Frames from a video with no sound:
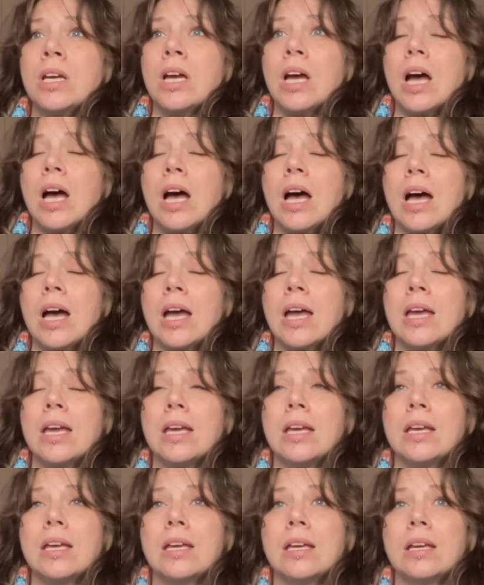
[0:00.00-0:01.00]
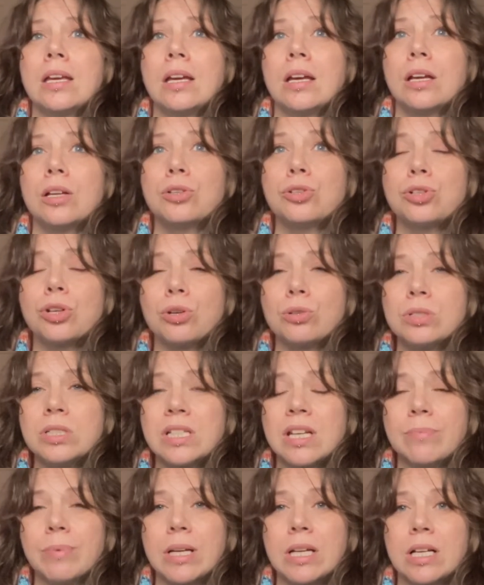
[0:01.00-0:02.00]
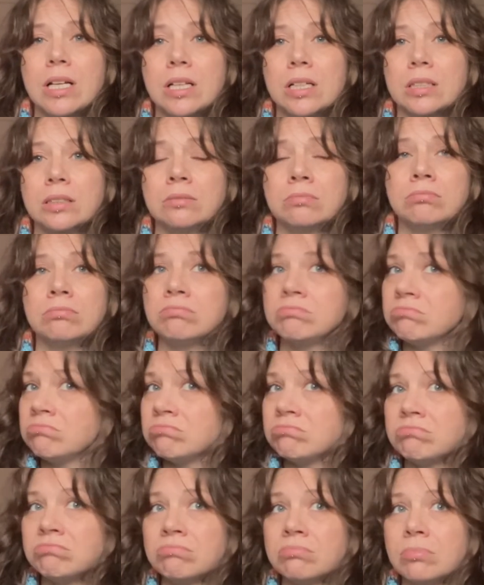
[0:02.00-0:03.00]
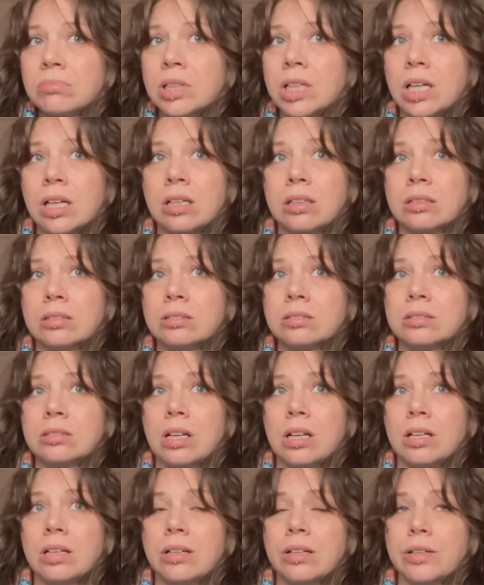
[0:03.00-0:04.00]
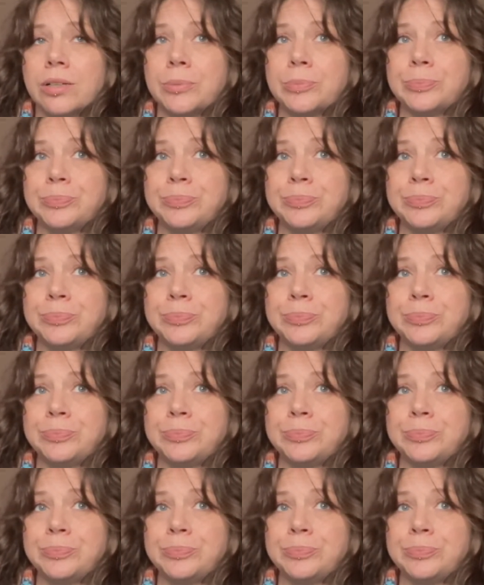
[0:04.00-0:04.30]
I chose to get back on because I